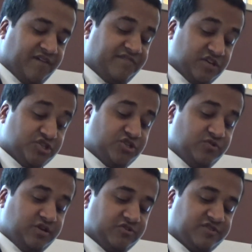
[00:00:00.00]
I finished
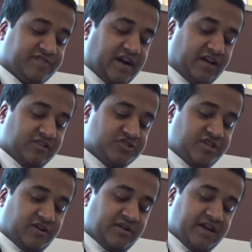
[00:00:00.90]
two years of college
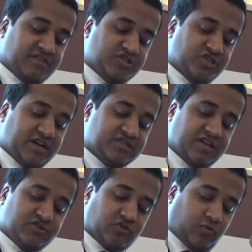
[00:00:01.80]
there and had the chance
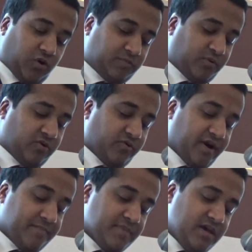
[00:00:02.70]
to enter a work
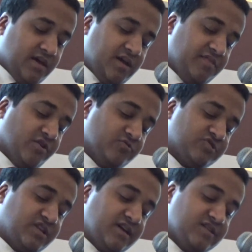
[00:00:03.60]
program. In
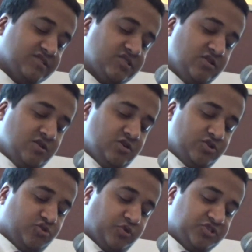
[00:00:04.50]
those days,
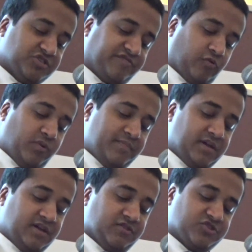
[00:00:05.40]
choices for
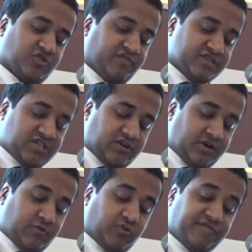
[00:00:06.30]
women in the service
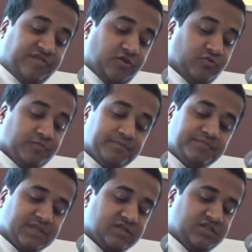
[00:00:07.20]
area were
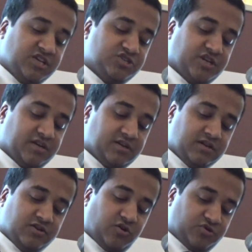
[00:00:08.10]
few
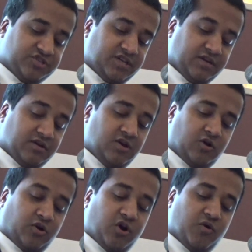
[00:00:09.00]
teaching,
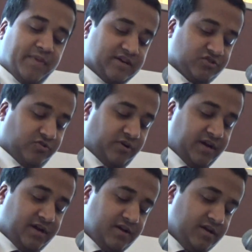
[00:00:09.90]
nursing, or a home ec degree.